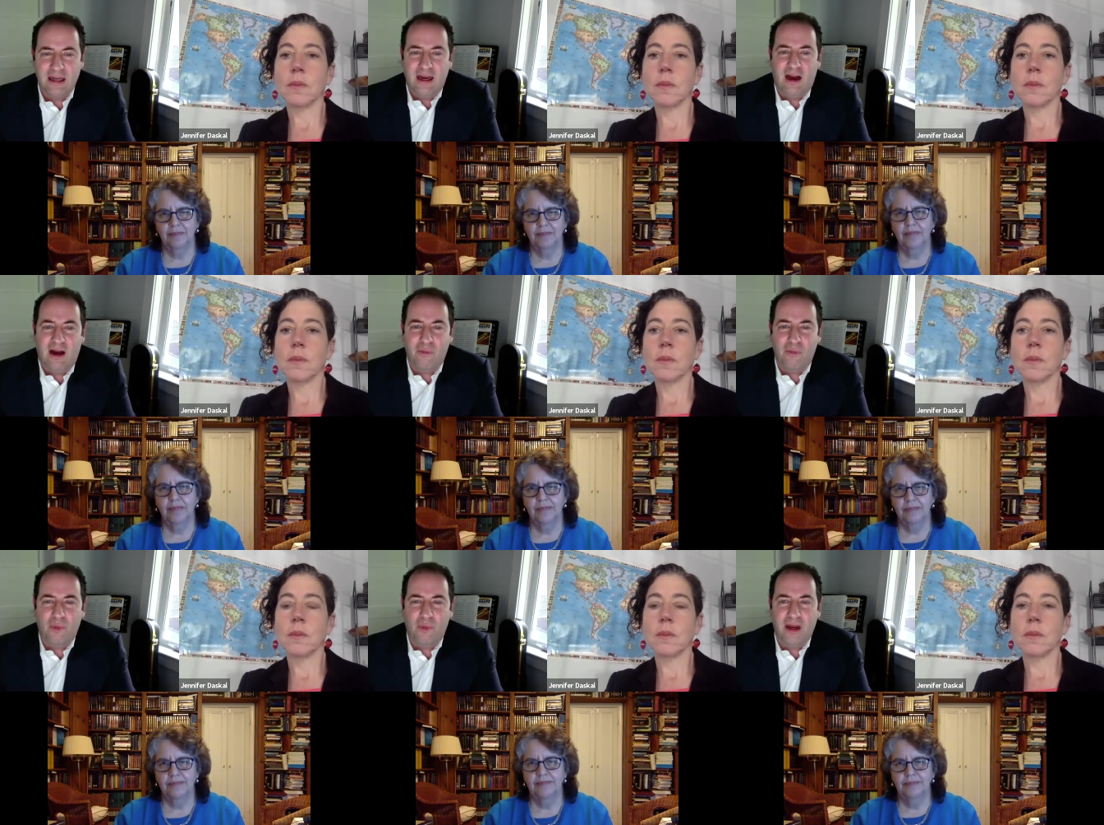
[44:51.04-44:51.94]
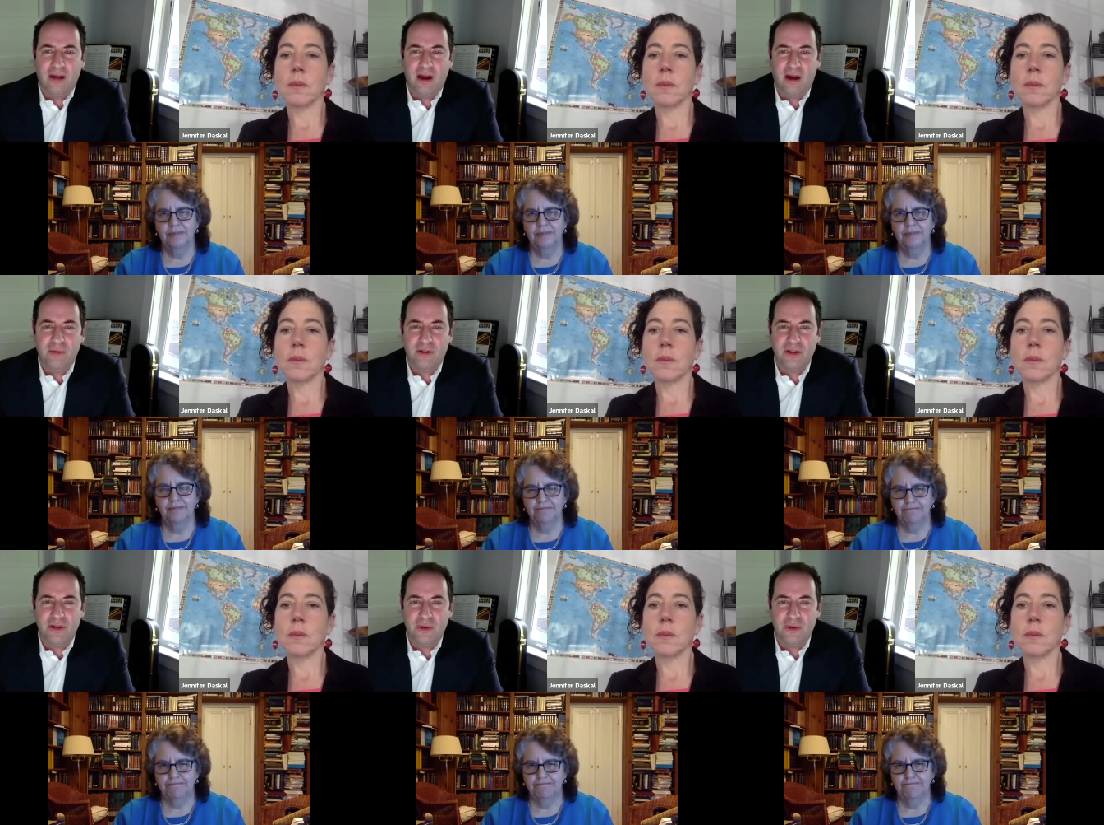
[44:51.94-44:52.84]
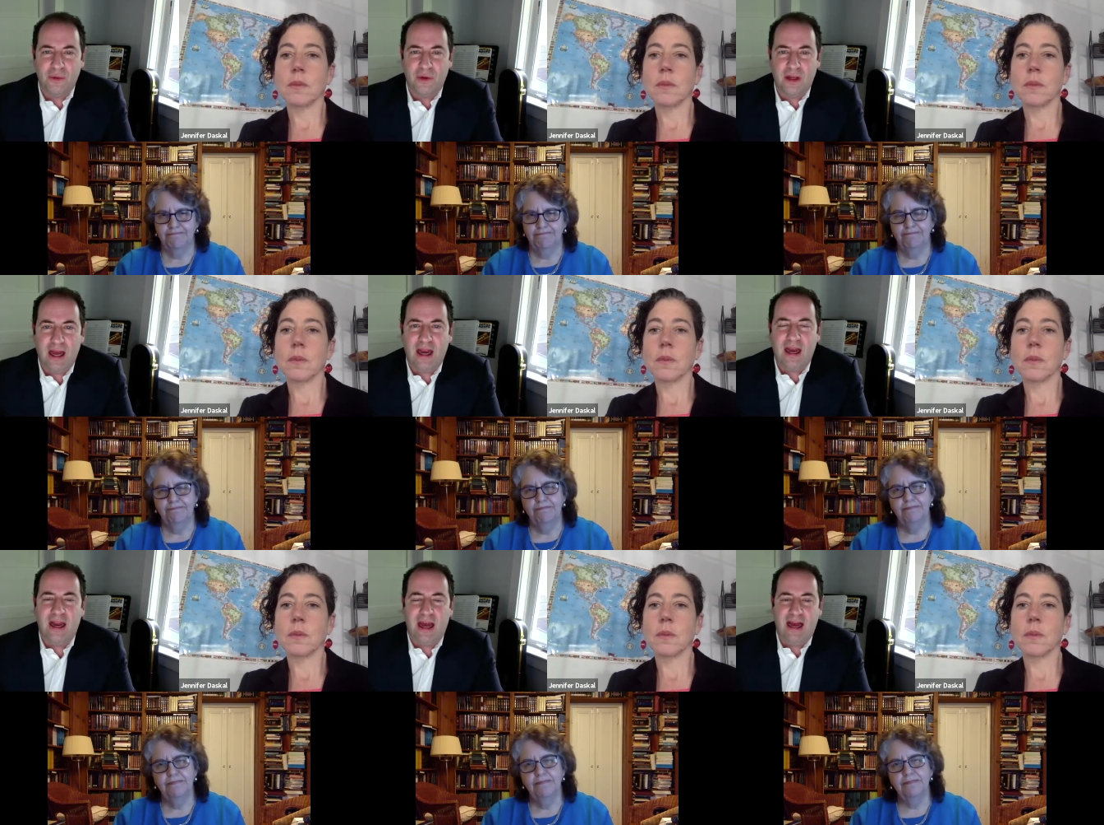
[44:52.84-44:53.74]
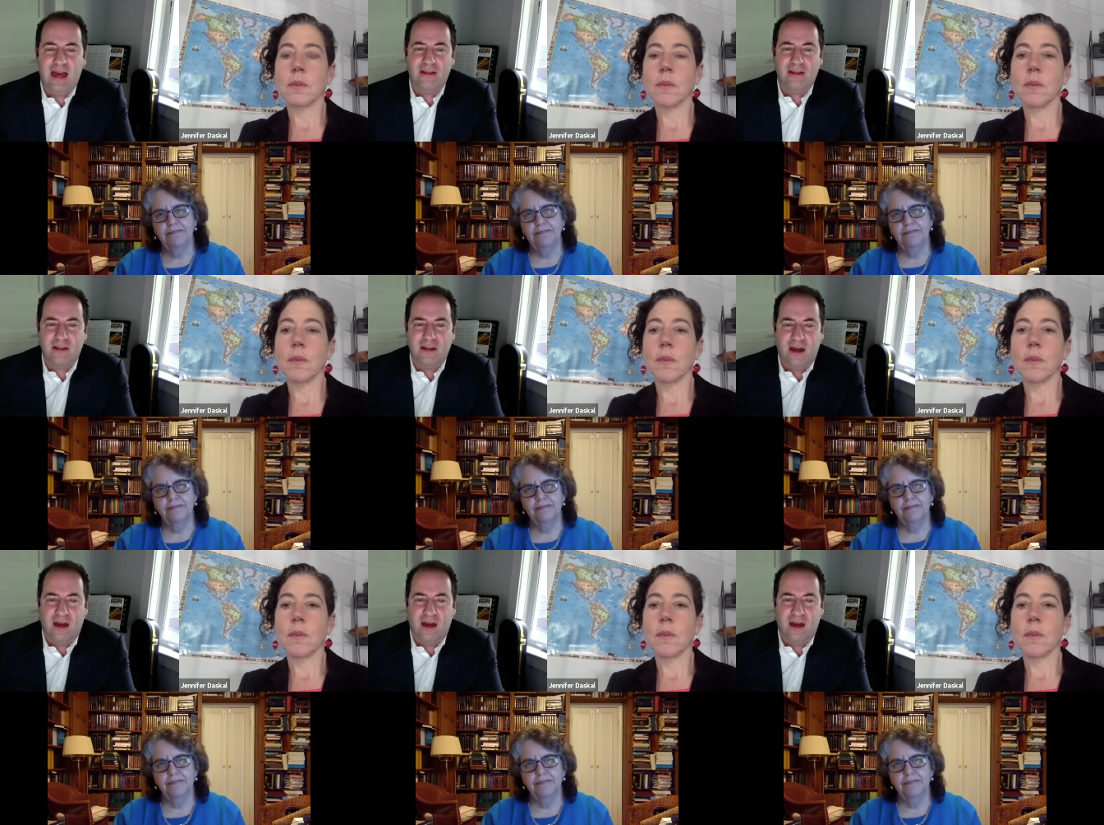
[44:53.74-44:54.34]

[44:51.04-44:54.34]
Speaker 1: Um, when it comes to candidate ads,